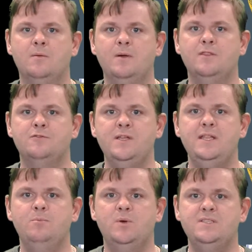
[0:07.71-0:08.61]
about the
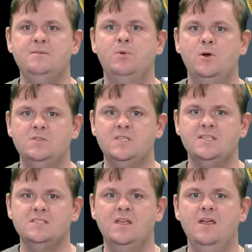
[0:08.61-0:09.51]
3D printing
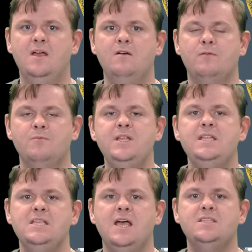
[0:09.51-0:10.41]
process from
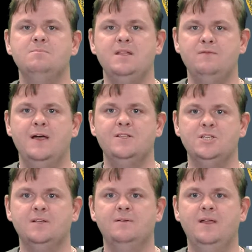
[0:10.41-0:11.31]
redesign to
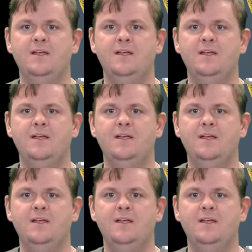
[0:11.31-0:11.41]
manufacture.